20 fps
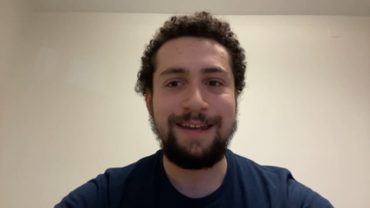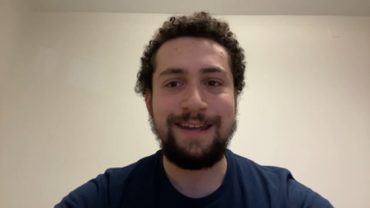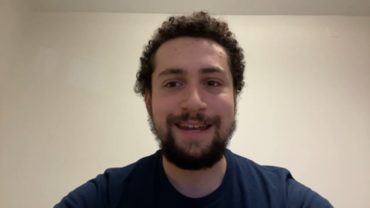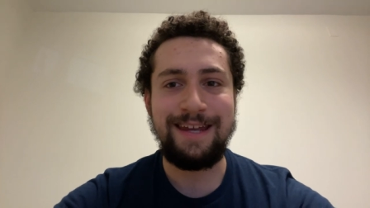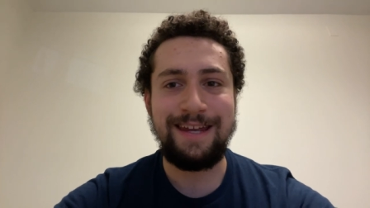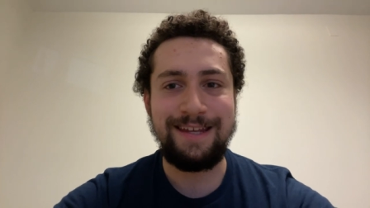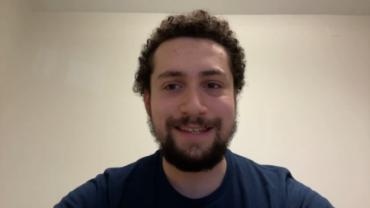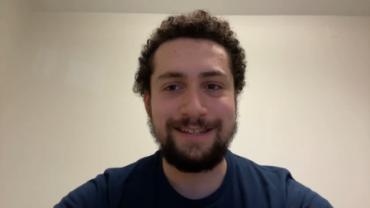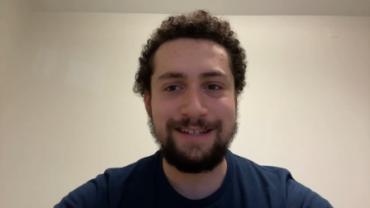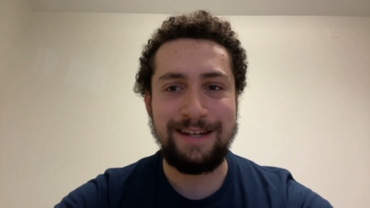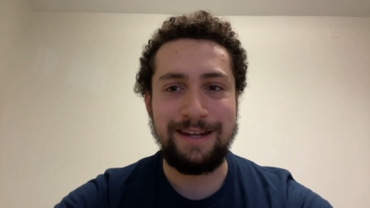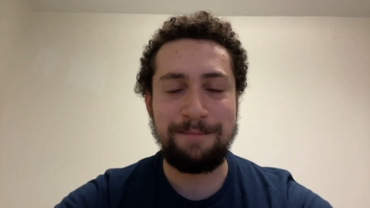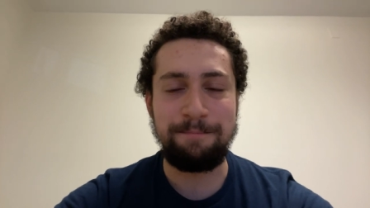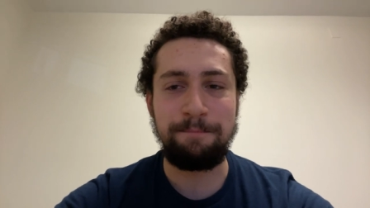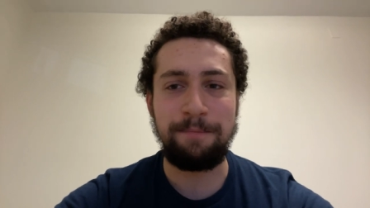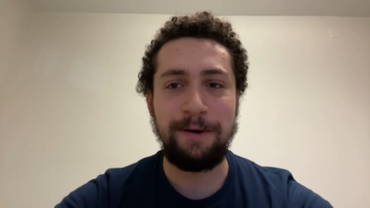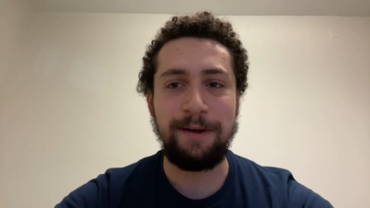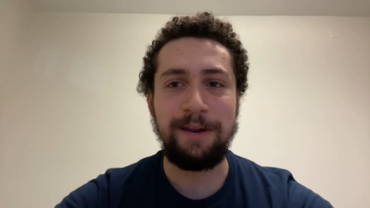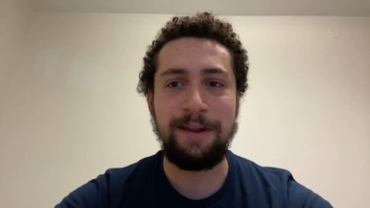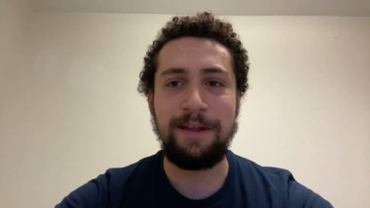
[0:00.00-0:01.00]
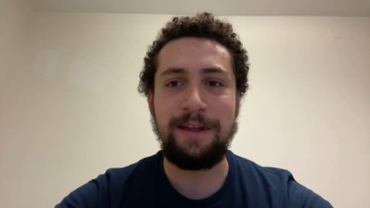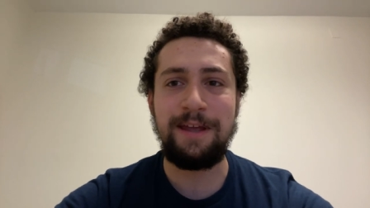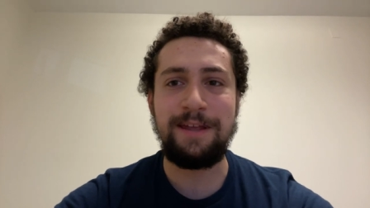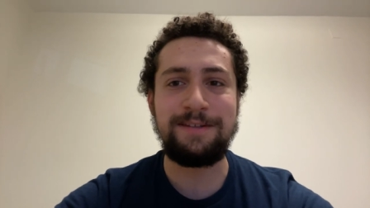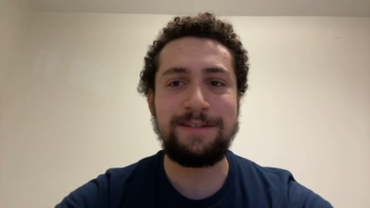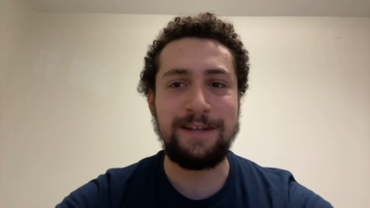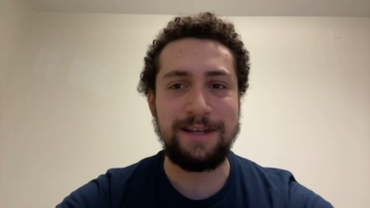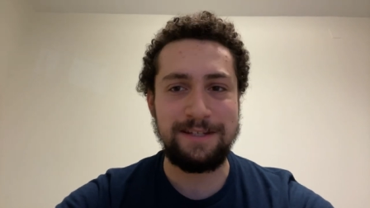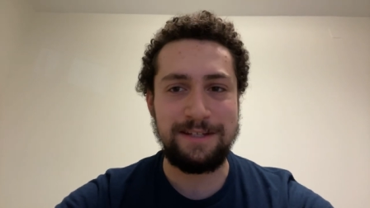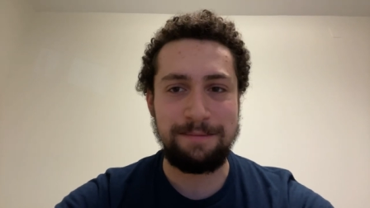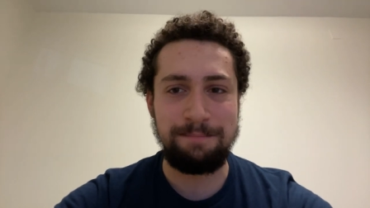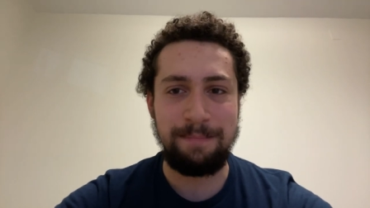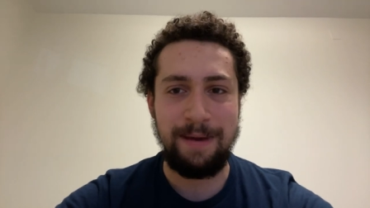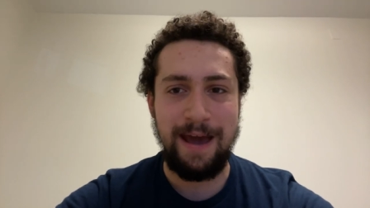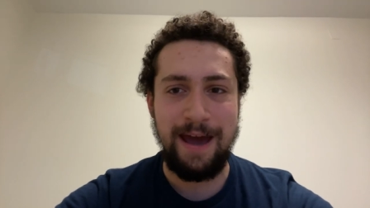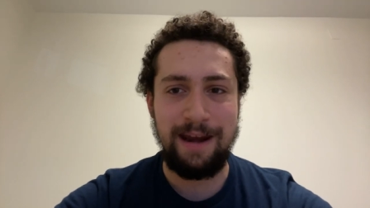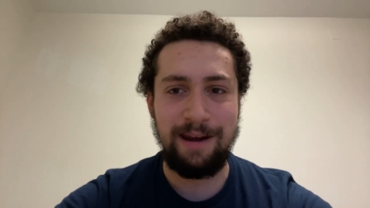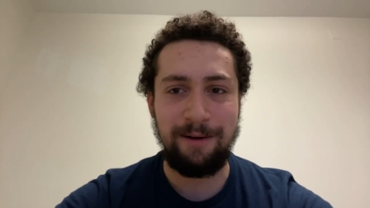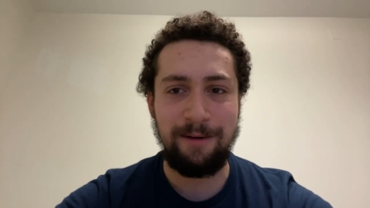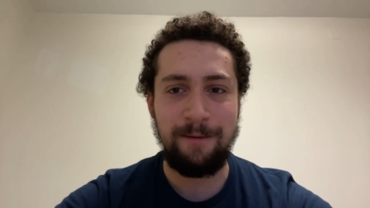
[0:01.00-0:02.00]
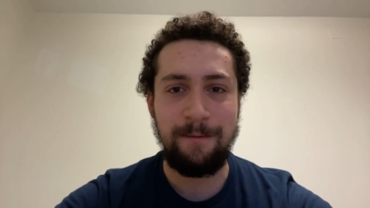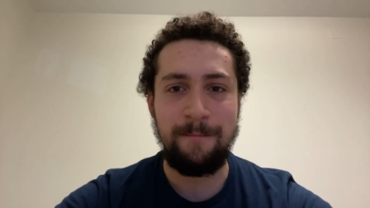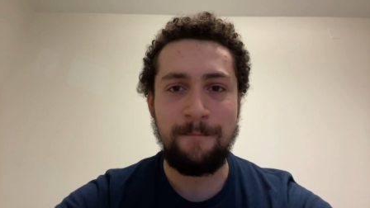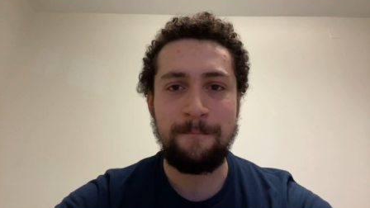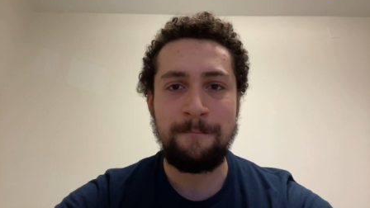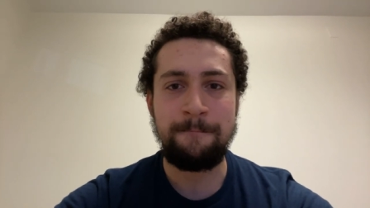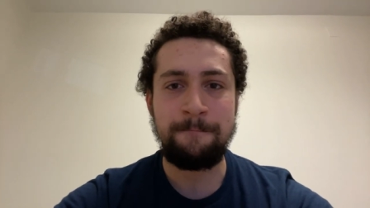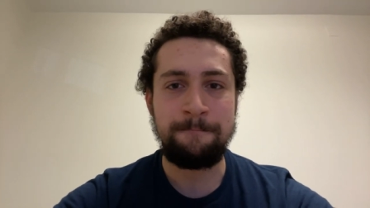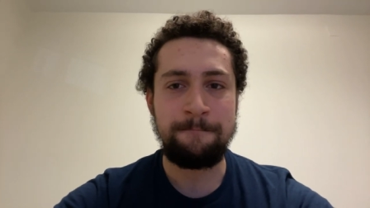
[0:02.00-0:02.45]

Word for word: He didn't, but it doesn't matter.